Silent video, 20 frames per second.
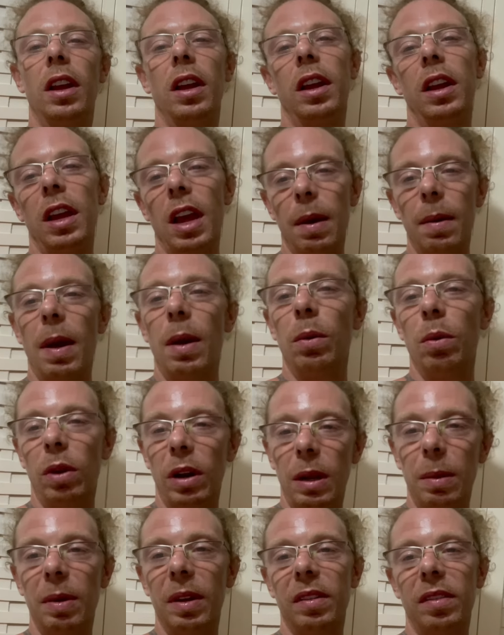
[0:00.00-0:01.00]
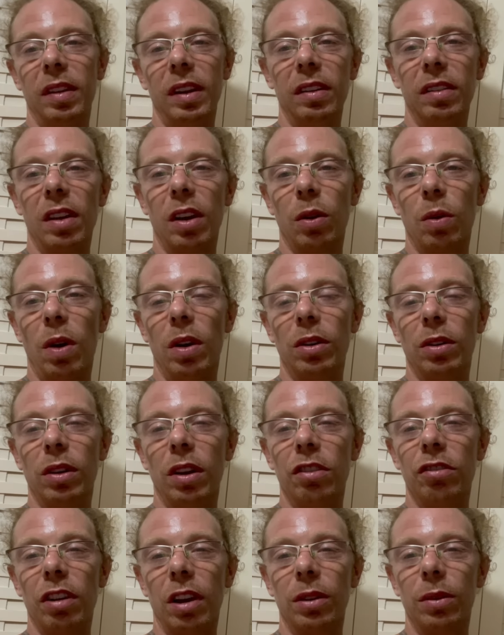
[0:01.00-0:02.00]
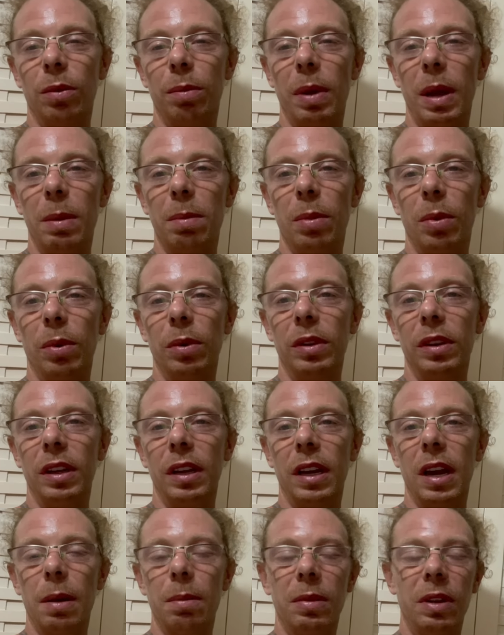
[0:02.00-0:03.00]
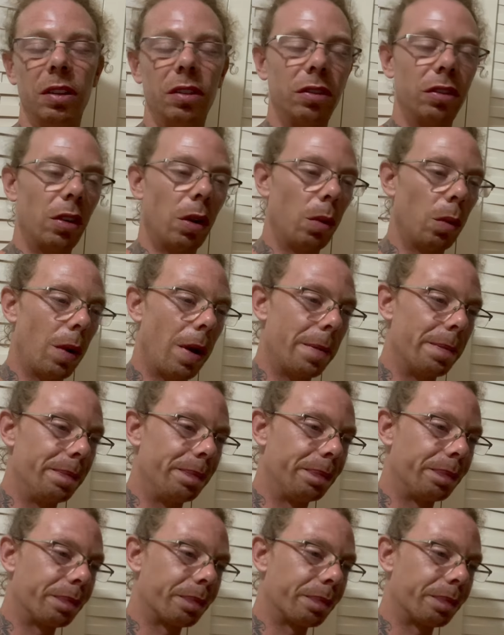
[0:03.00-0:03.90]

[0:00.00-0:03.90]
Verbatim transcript: Yeah, all of the things I going on on the channel, people. You get me? So, um,